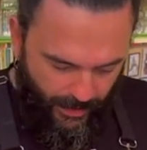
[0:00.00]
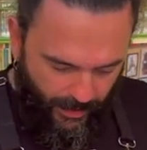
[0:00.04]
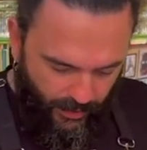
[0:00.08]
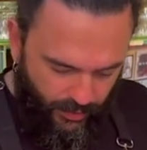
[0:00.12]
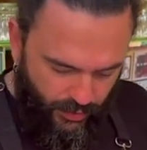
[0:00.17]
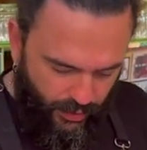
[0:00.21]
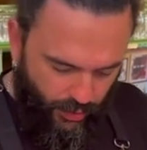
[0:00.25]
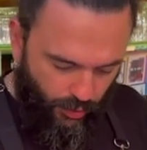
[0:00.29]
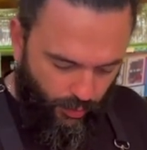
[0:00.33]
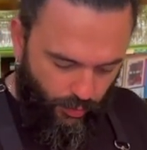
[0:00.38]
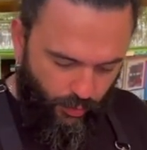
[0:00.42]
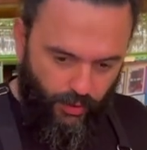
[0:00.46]

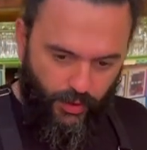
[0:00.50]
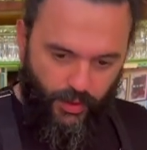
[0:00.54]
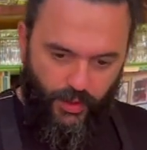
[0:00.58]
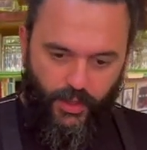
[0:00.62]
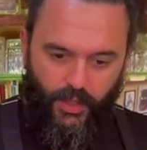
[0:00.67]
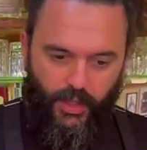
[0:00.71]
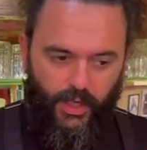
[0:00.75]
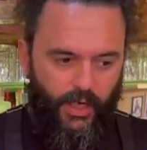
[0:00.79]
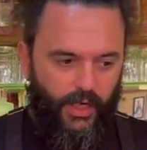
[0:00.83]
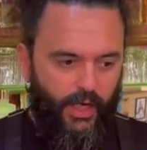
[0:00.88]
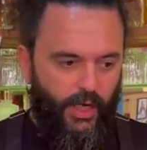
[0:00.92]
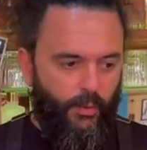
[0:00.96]
So
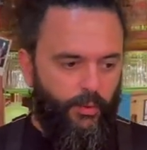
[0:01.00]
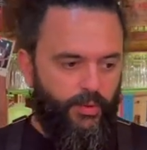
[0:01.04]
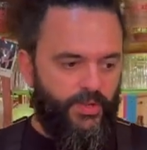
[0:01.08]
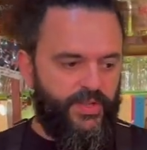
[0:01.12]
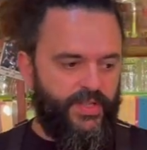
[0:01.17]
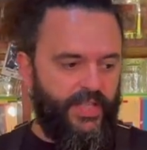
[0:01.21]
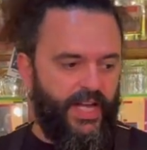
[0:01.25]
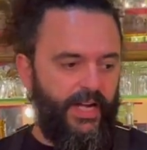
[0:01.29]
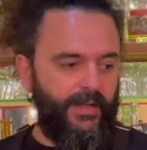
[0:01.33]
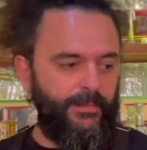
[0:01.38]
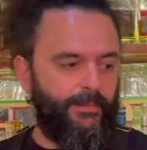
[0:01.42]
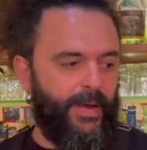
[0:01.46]
we
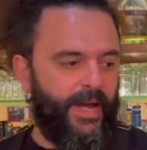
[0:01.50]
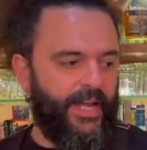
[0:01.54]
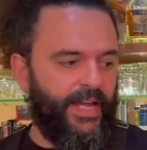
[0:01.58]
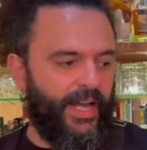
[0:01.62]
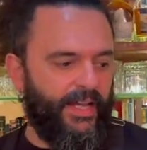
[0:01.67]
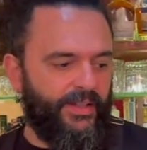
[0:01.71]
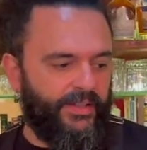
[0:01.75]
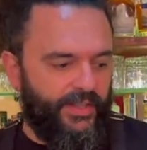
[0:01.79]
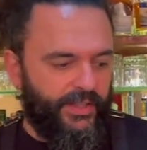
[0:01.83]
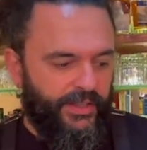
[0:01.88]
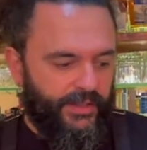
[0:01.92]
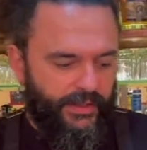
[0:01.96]
start by
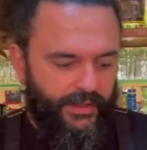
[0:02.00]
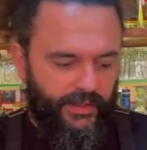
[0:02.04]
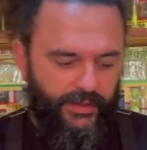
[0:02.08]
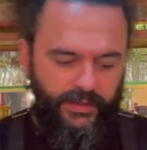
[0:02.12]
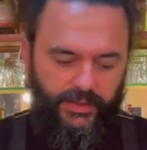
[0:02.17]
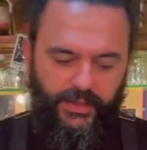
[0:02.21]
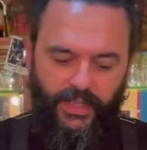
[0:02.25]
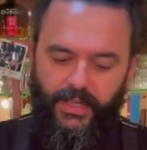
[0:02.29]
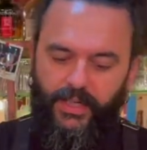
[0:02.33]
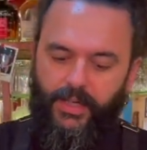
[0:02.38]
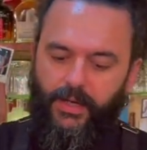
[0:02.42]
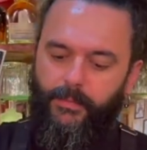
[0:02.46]
adding 10
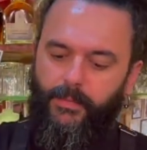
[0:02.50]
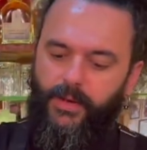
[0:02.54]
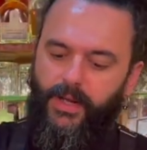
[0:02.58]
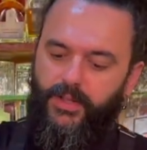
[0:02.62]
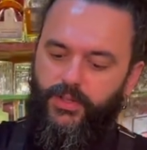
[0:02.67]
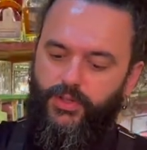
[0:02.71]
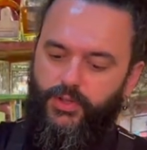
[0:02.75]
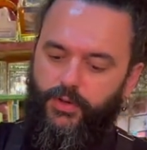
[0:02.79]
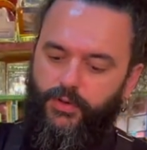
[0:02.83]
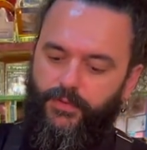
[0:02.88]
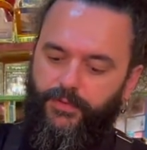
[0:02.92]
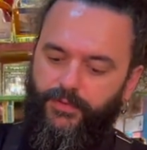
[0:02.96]

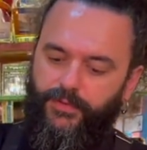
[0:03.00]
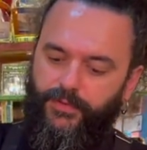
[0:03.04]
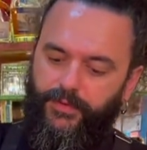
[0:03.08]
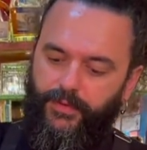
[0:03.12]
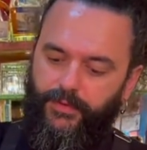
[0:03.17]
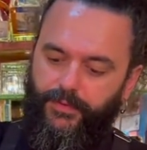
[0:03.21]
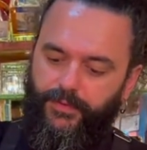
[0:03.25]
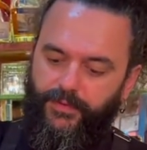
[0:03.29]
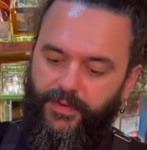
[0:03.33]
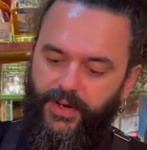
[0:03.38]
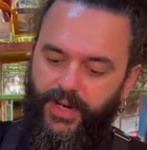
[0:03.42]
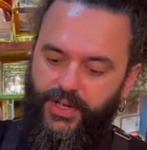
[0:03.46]
ml of
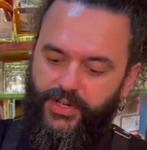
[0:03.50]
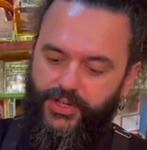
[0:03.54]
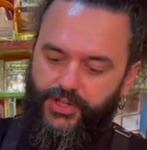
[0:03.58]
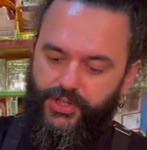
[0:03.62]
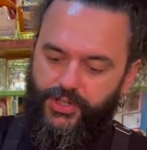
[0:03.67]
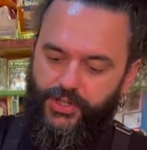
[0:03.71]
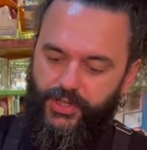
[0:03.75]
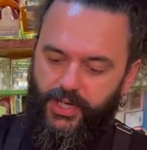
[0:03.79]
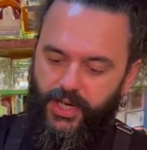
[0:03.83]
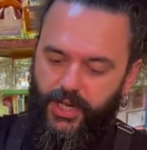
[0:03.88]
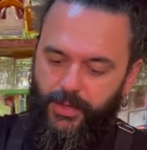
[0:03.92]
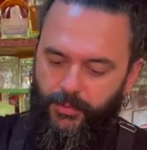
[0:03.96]

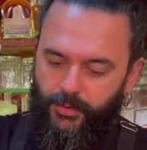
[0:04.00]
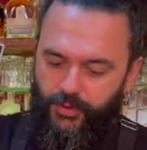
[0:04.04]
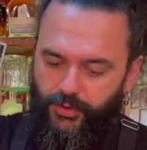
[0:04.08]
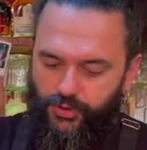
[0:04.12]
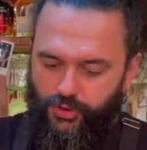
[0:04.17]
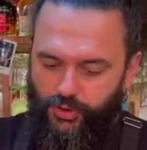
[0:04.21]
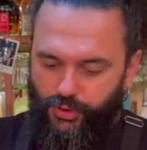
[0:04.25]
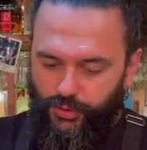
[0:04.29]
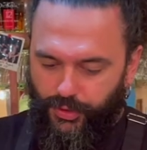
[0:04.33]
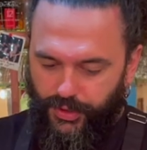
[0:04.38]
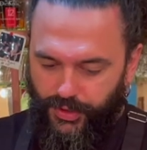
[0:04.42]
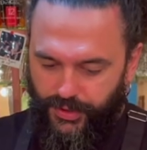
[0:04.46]
fresh lemon
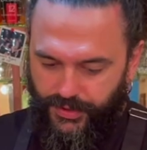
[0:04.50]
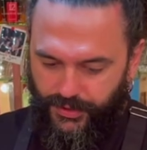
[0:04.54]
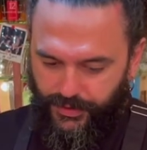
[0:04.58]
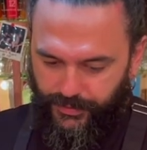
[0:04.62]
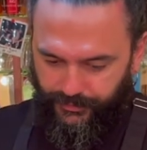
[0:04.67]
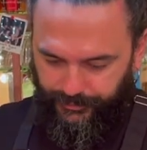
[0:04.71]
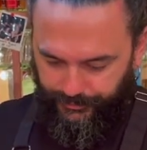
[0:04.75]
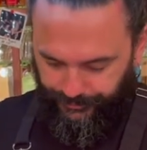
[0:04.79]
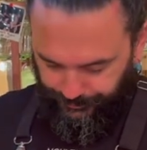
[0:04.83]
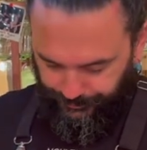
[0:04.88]
juice.